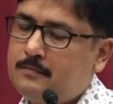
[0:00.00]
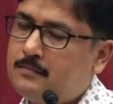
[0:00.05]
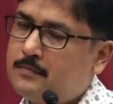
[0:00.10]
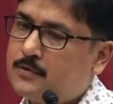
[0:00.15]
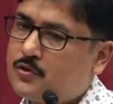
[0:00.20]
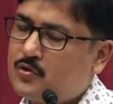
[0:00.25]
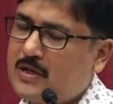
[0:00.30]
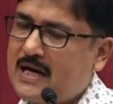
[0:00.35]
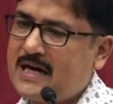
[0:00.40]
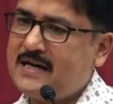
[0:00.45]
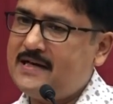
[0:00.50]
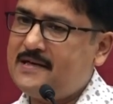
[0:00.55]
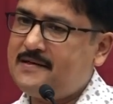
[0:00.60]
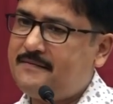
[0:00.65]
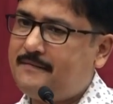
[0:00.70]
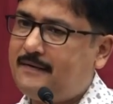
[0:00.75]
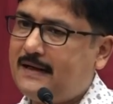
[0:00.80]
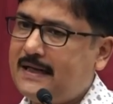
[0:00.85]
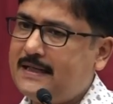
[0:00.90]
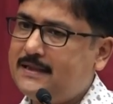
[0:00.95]
So
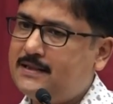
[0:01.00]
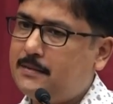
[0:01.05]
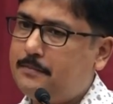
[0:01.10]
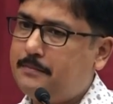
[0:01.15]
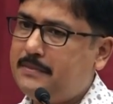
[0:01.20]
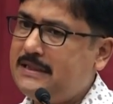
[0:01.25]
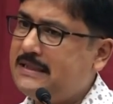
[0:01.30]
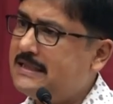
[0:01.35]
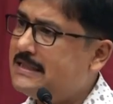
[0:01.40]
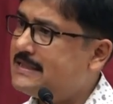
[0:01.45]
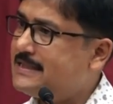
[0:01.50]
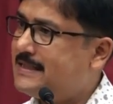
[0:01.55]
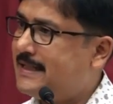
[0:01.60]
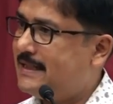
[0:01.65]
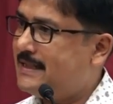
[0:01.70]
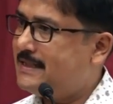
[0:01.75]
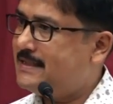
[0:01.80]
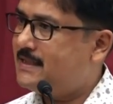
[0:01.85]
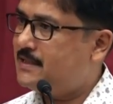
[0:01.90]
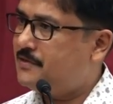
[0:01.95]
identify the biggest
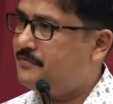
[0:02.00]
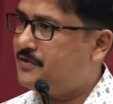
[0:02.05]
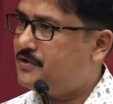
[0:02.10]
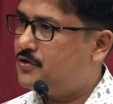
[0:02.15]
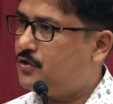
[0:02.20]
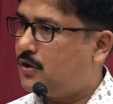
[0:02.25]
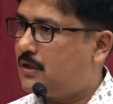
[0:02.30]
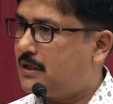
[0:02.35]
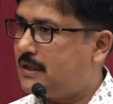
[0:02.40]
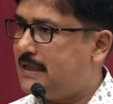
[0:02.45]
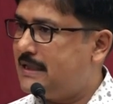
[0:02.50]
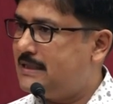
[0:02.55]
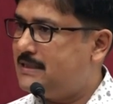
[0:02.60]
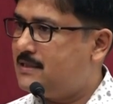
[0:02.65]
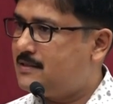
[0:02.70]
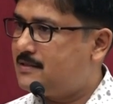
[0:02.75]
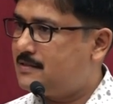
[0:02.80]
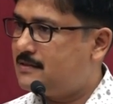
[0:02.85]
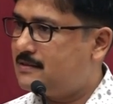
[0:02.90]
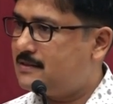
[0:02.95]
challenges which the
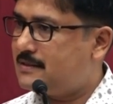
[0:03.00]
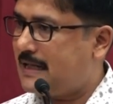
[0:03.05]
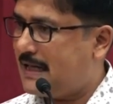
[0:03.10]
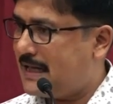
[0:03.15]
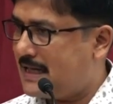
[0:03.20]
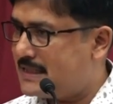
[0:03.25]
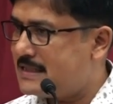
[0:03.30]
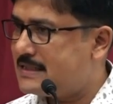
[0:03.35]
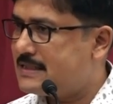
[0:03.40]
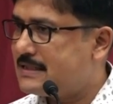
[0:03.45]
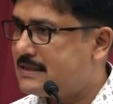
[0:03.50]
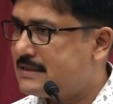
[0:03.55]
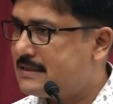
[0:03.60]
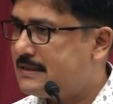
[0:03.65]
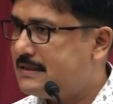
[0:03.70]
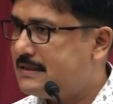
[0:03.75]
organizations has.